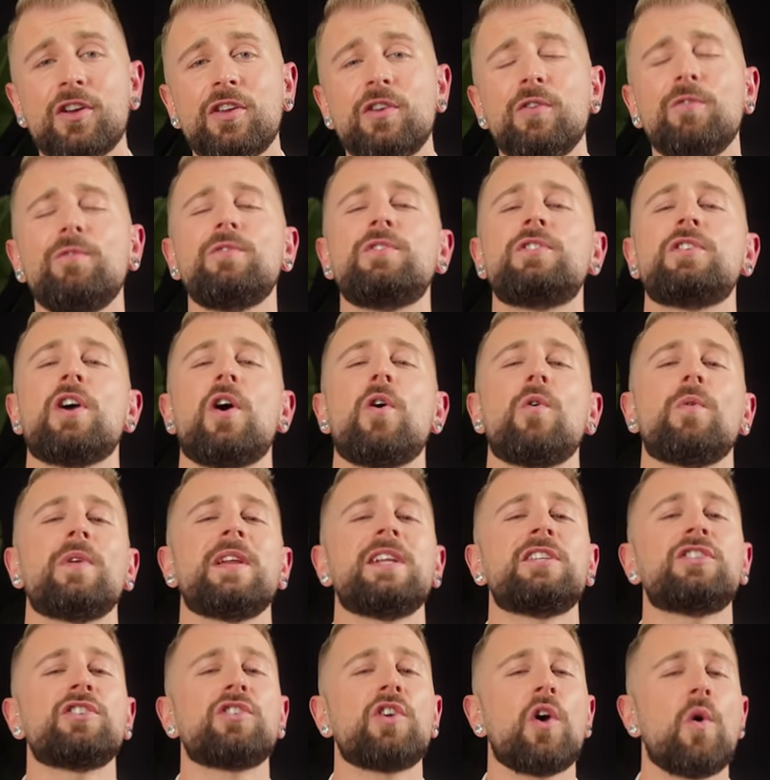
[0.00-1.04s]
You don't
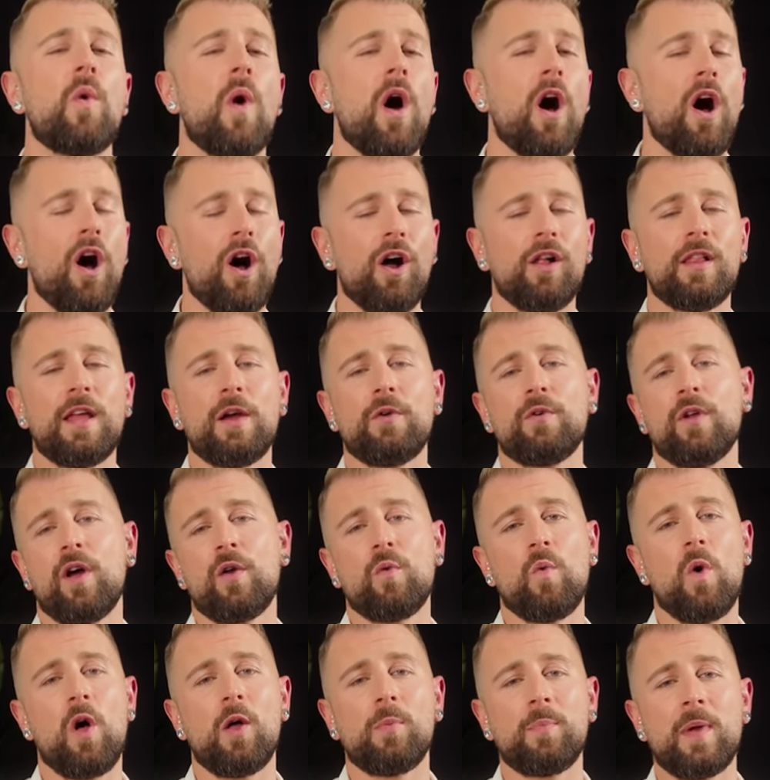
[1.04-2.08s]
need to go all out
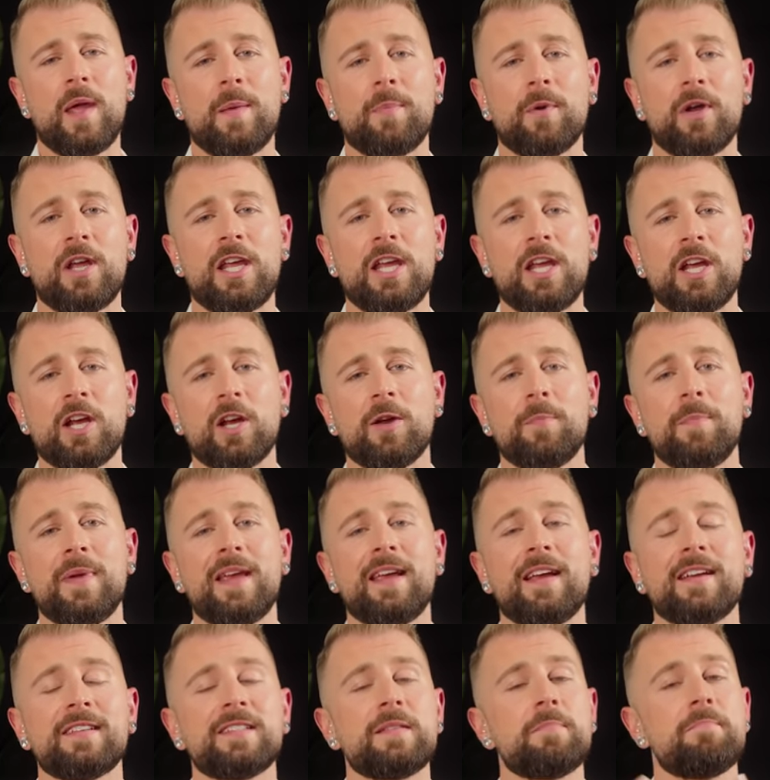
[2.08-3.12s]
on wallpaper here
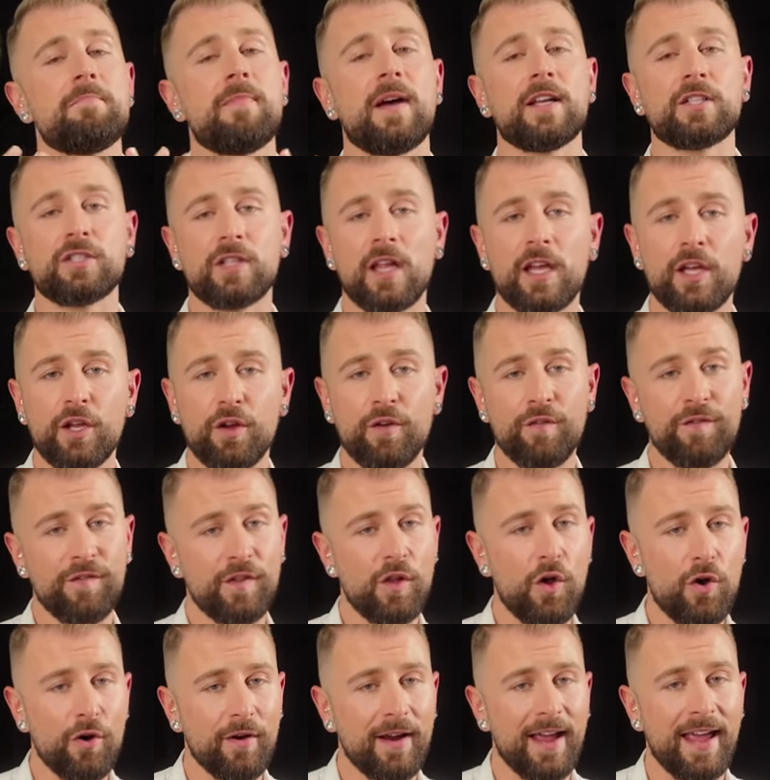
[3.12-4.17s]
because much like your
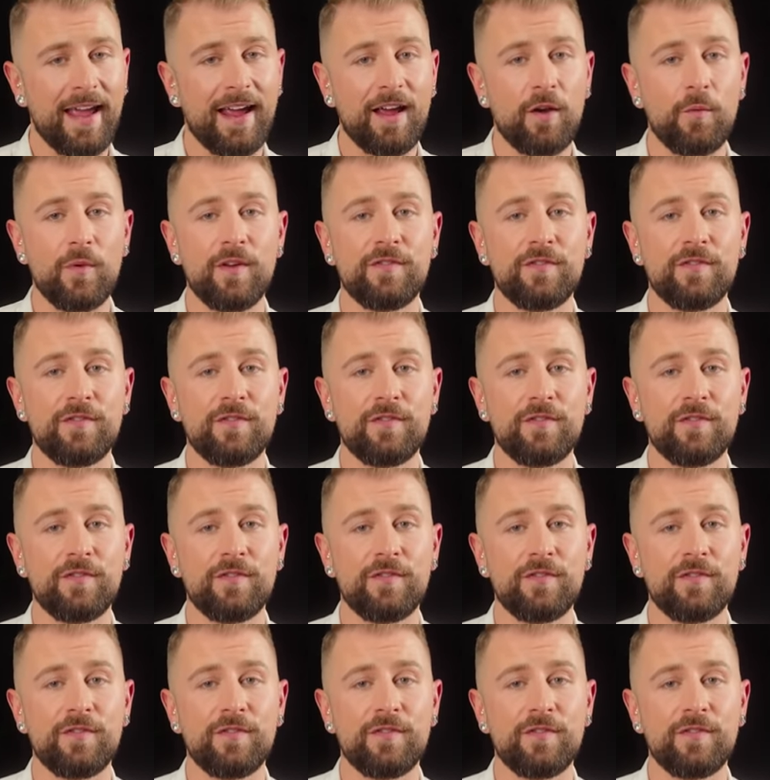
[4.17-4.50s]
flooring,